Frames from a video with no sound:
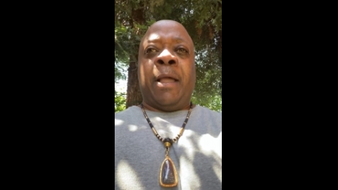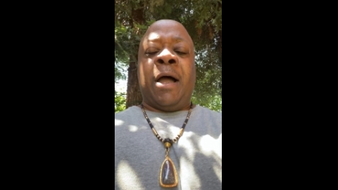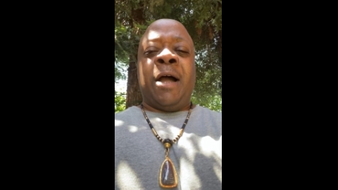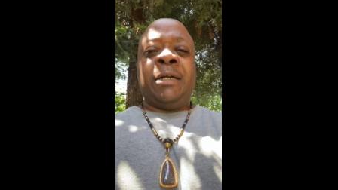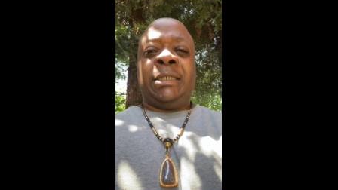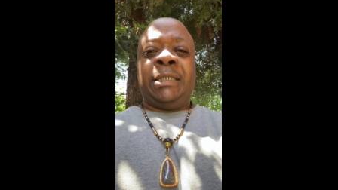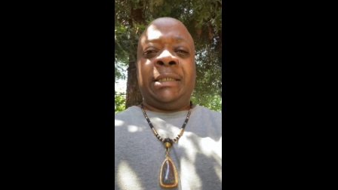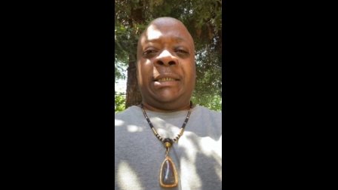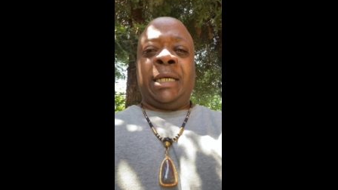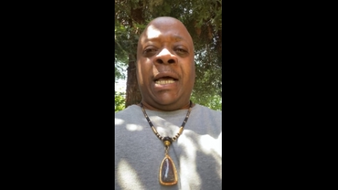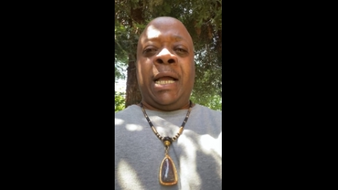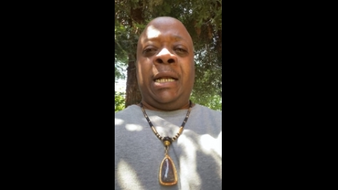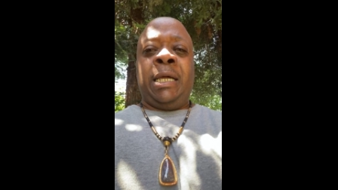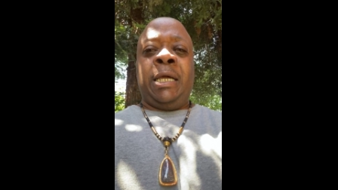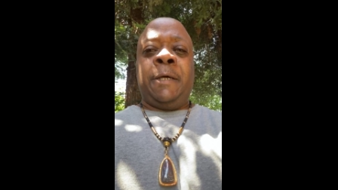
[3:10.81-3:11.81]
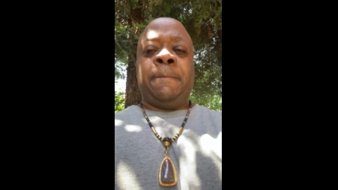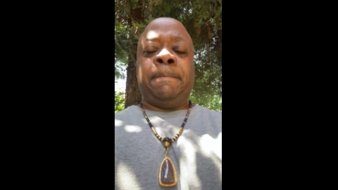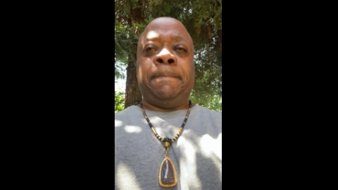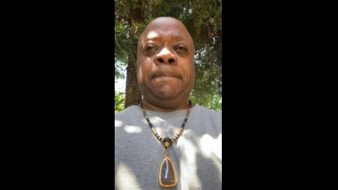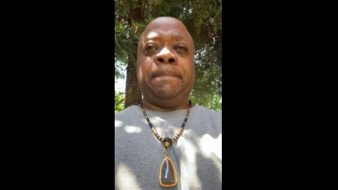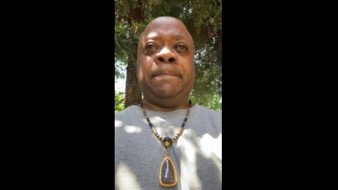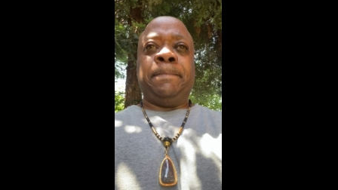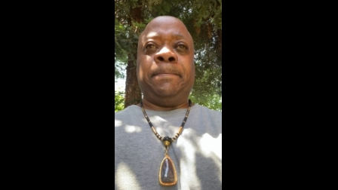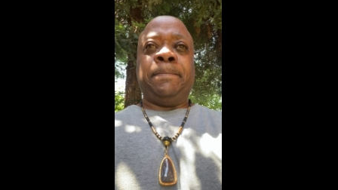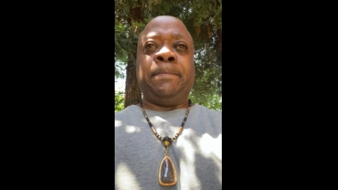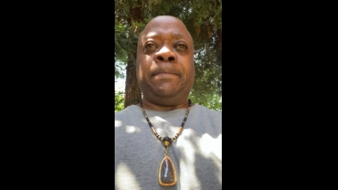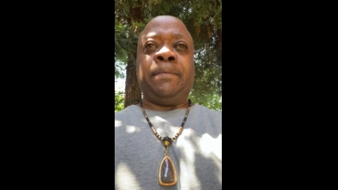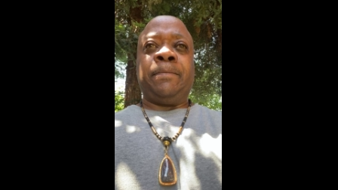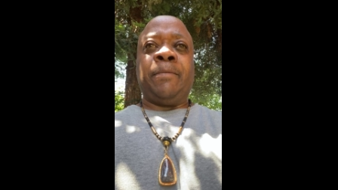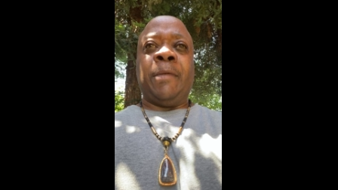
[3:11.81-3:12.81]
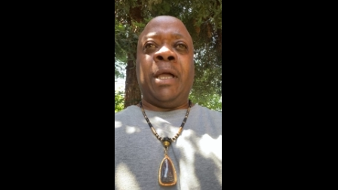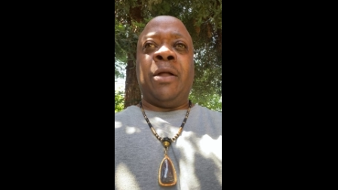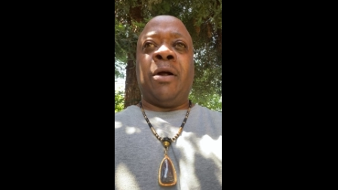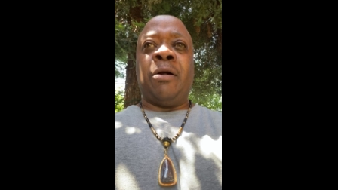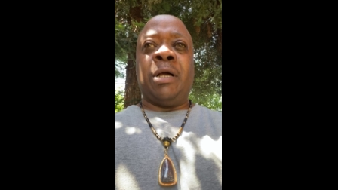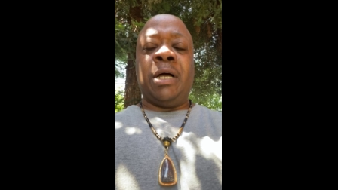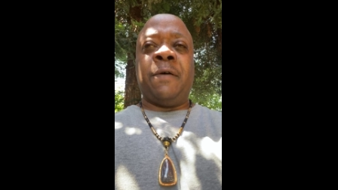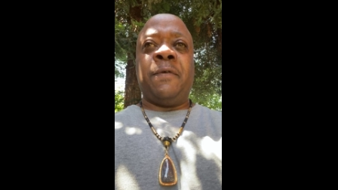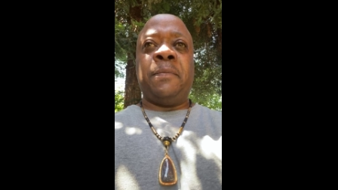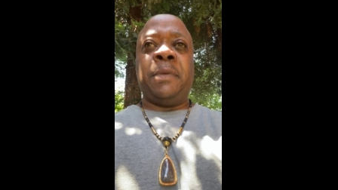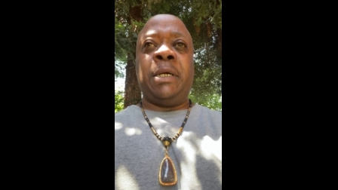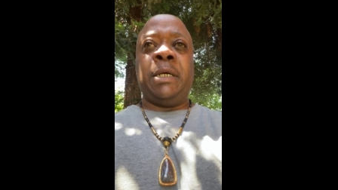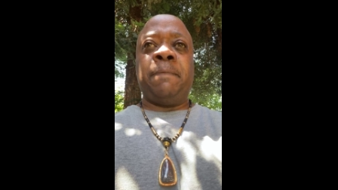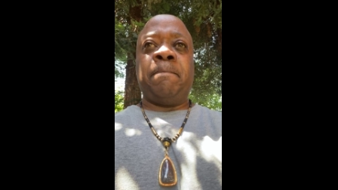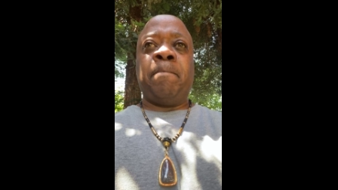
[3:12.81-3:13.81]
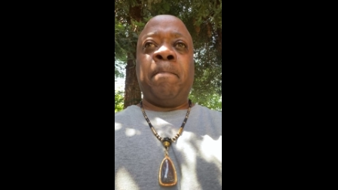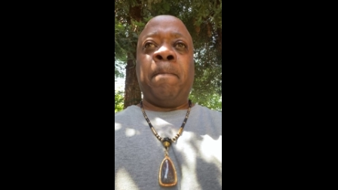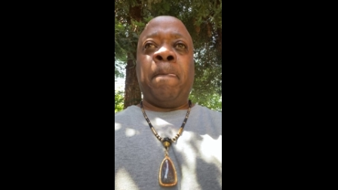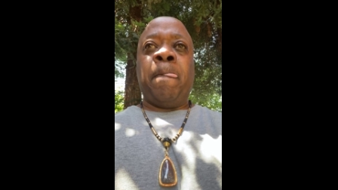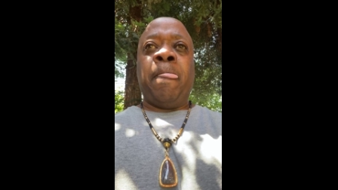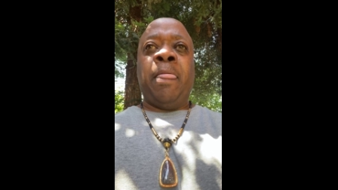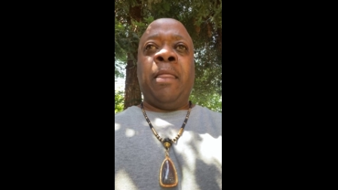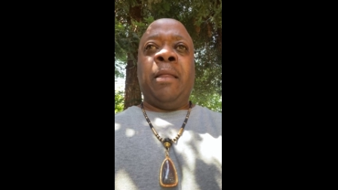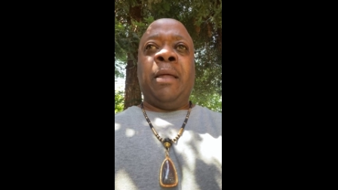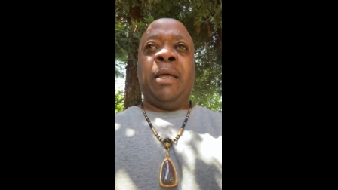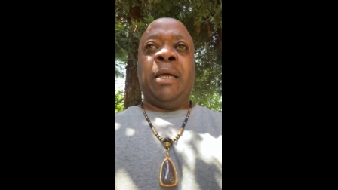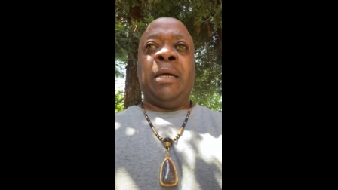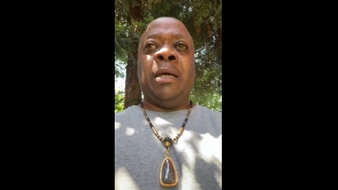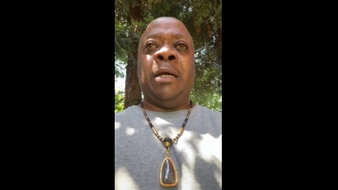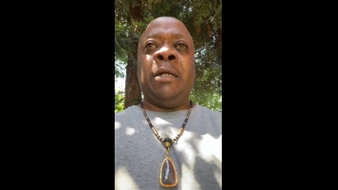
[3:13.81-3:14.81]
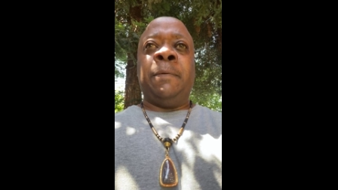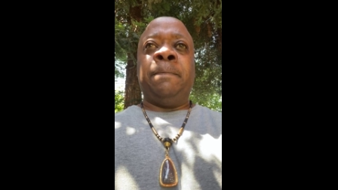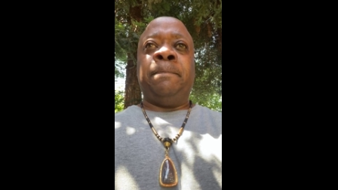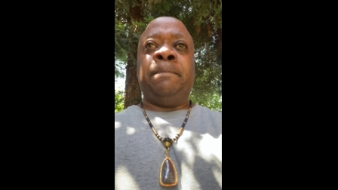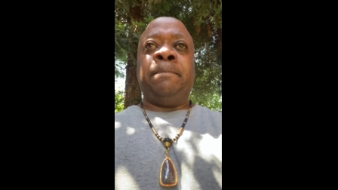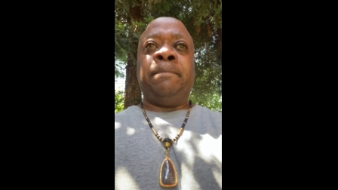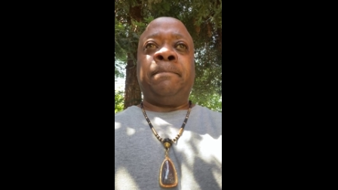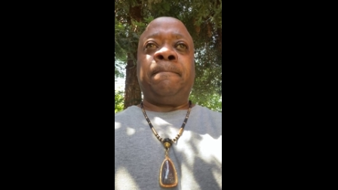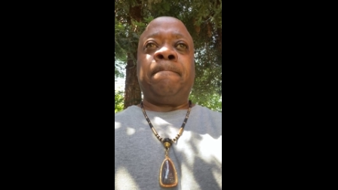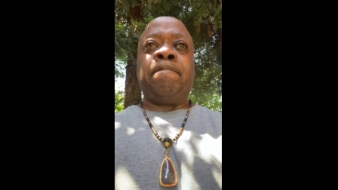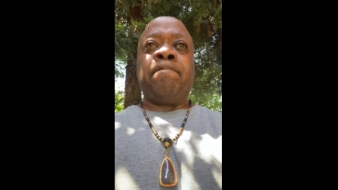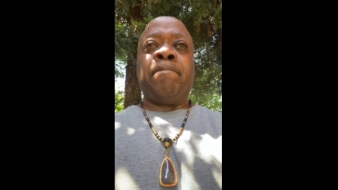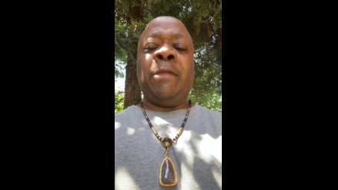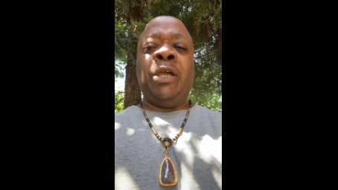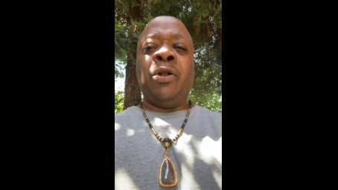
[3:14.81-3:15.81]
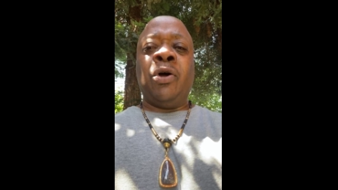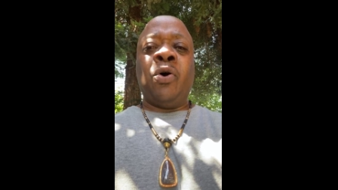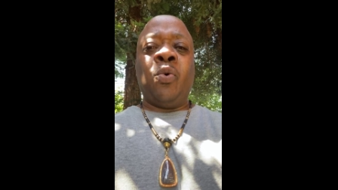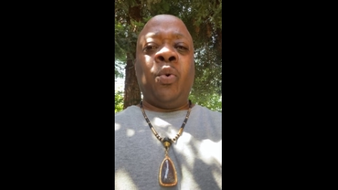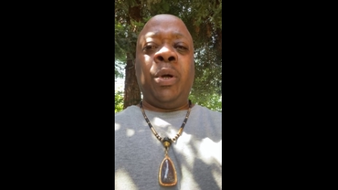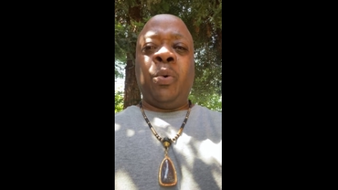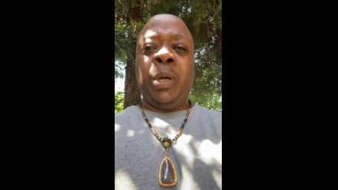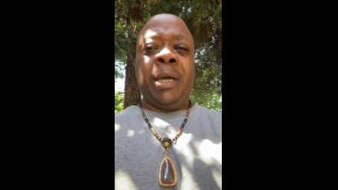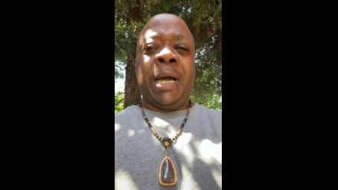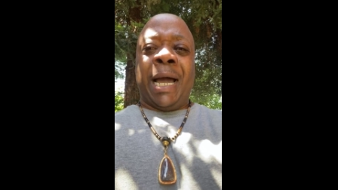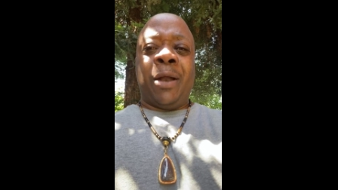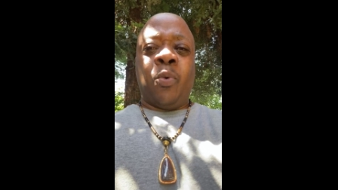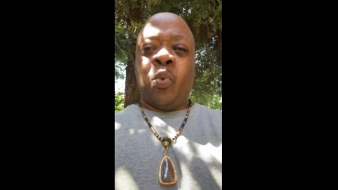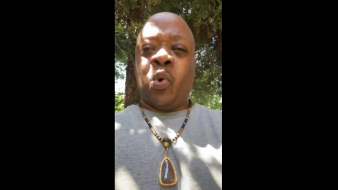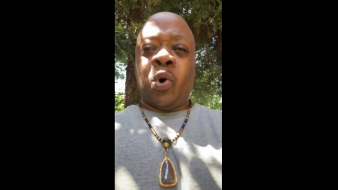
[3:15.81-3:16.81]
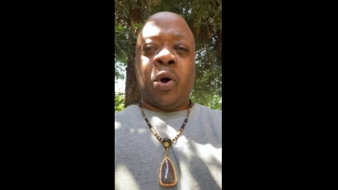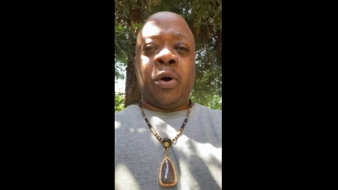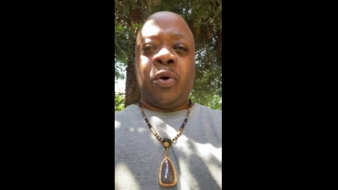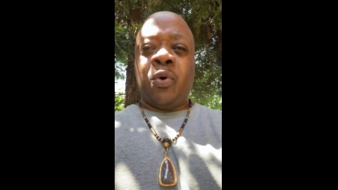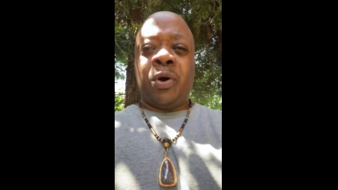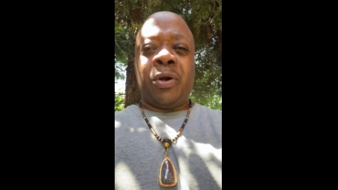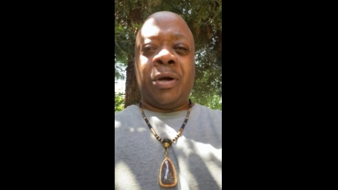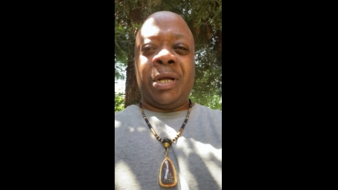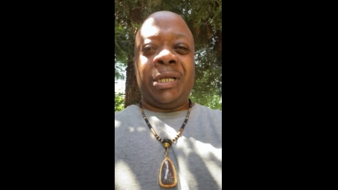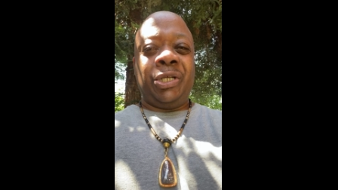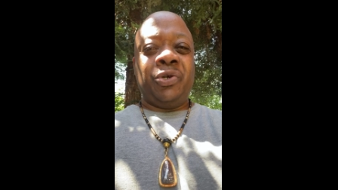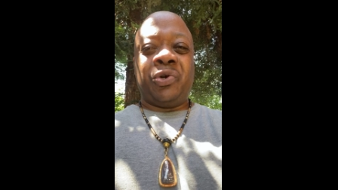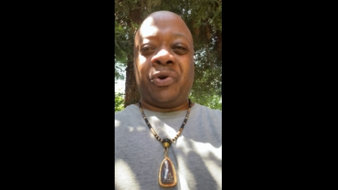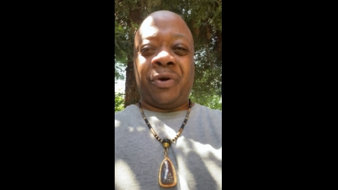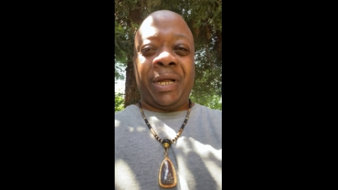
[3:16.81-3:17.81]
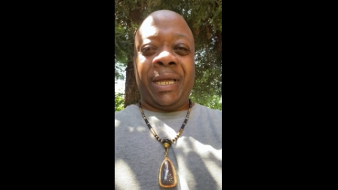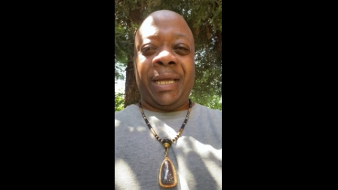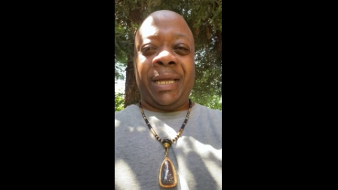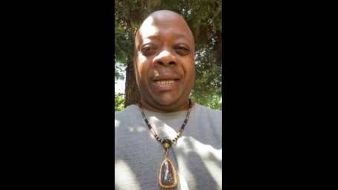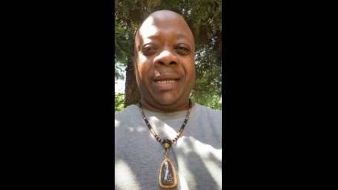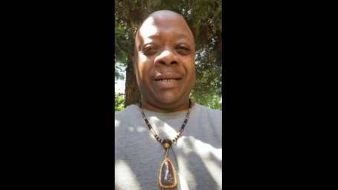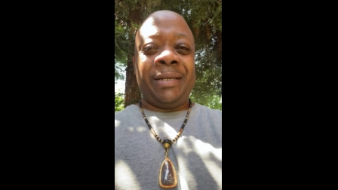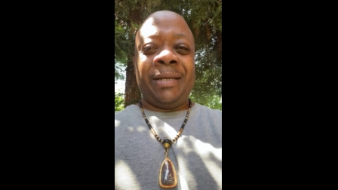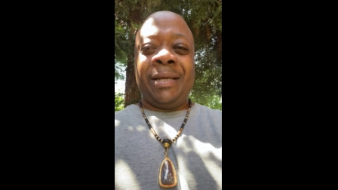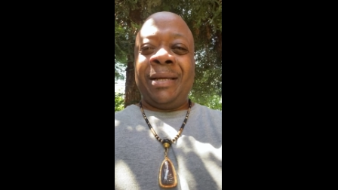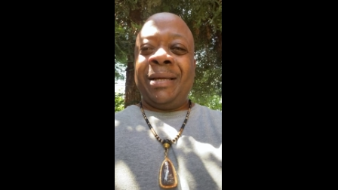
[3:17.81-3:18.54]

our society and our government and, you know, we got a war going on in Ukraine.